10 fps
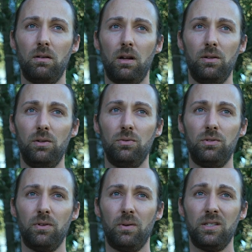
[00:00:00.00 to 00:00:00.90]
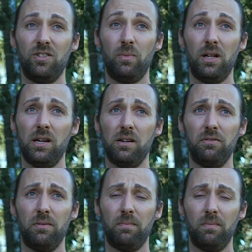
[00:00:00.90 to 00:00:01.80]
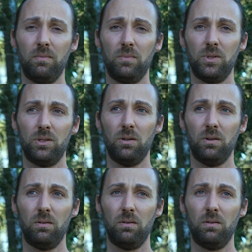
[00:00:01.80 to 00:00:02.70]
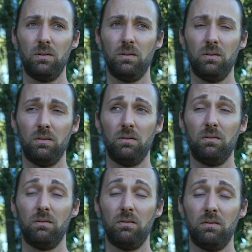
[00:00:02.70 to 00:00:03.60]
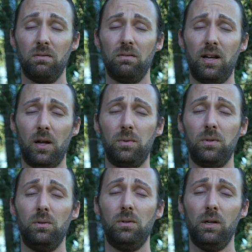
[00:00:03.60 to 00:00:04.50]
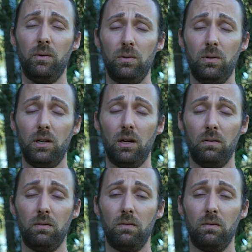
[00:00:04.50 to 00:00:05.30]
I'll use for the rest of my life. So absolutely, I would do it again.